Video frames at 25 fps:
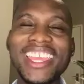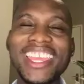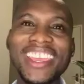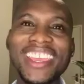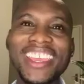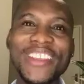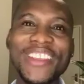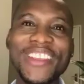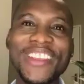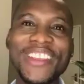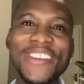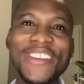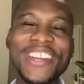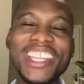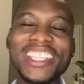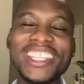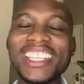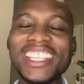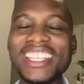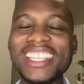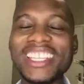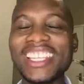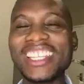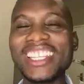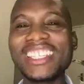hear
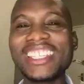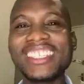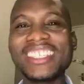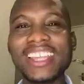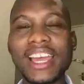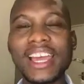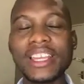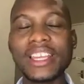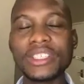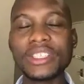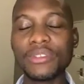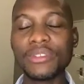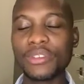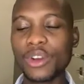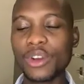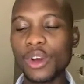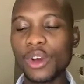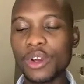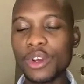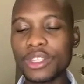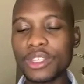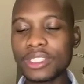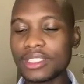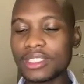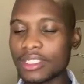you. It does, of
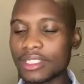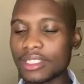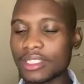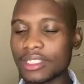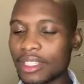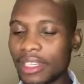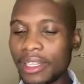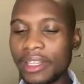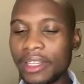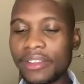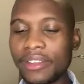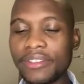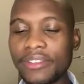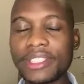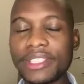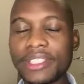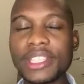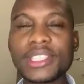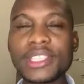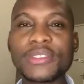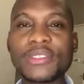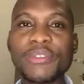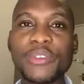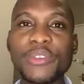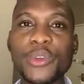course, leave
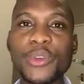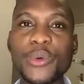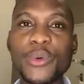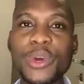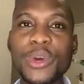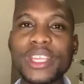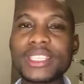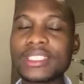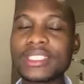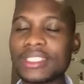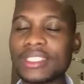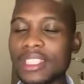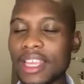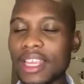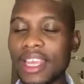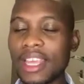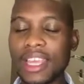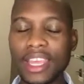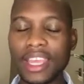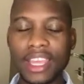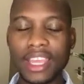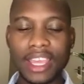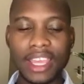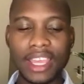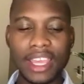us as viewers
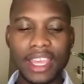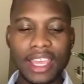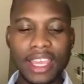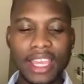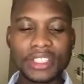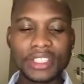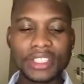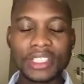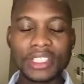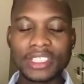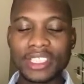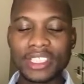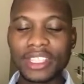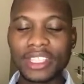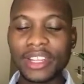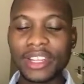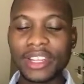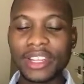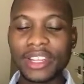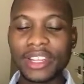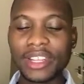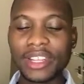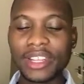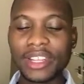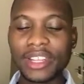just in a
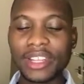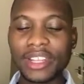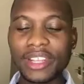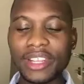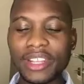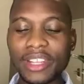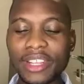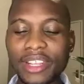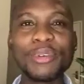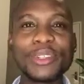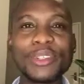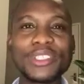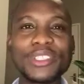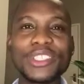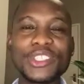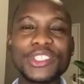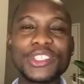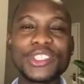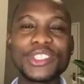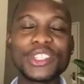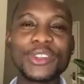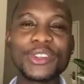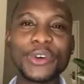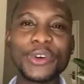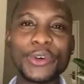very tough
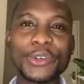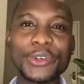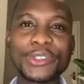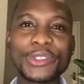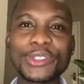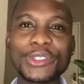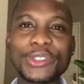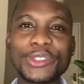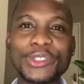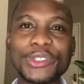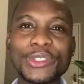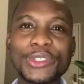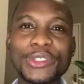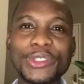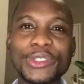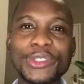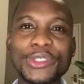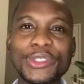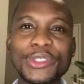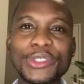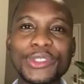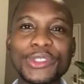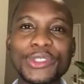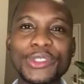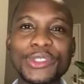position also,
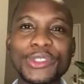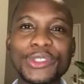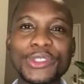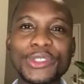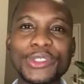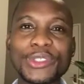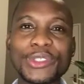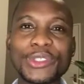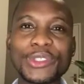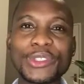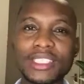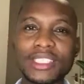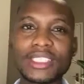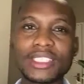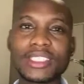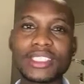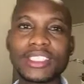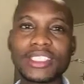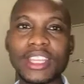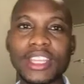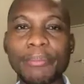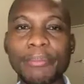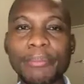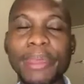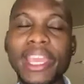because
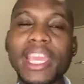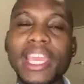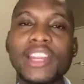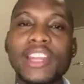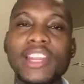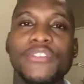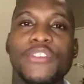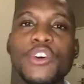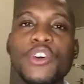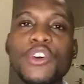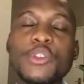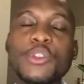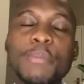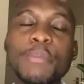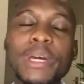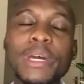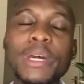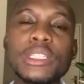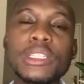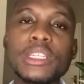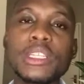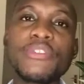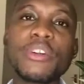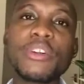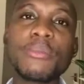there's this back
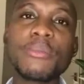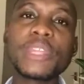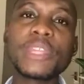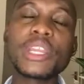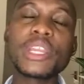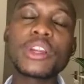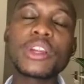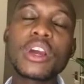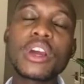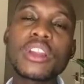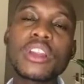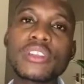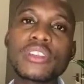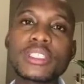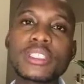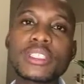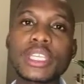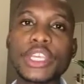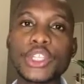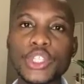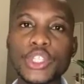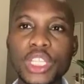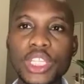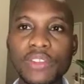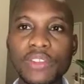and forth. But from that
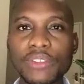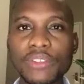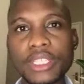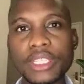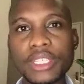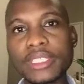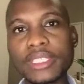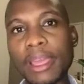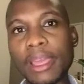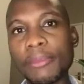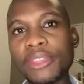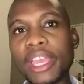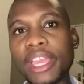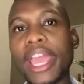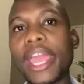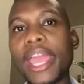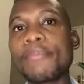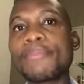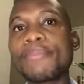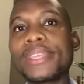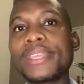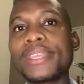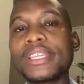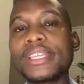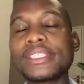conversation, if there's
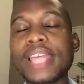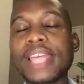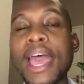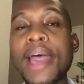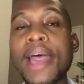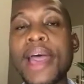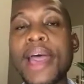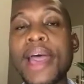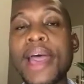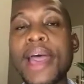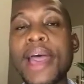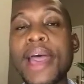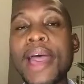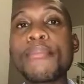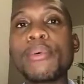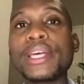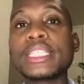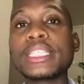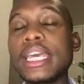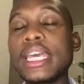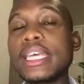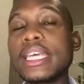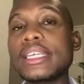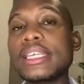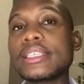something I picked up,
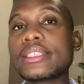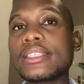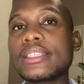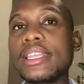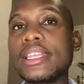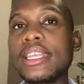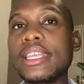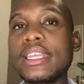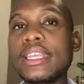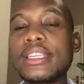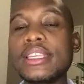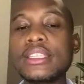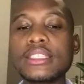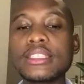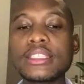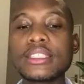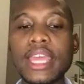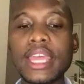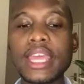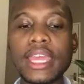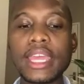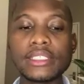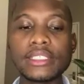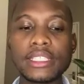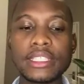was Slee
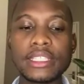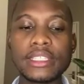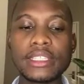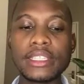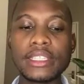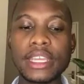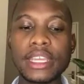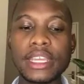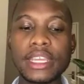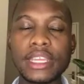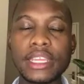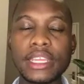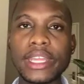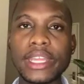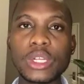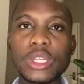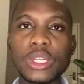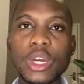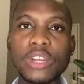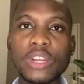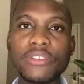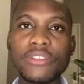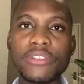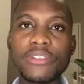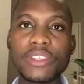said in
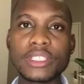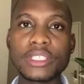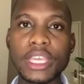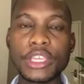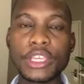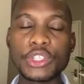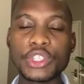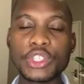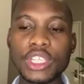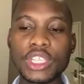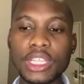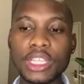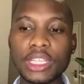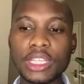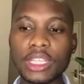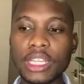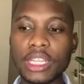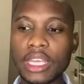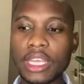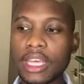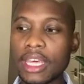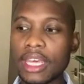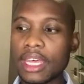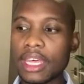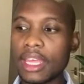that
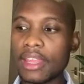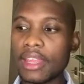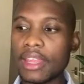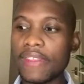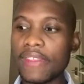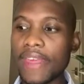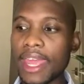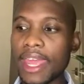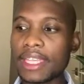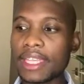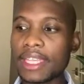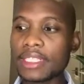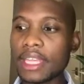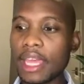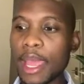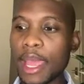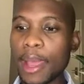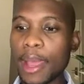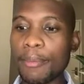conversation that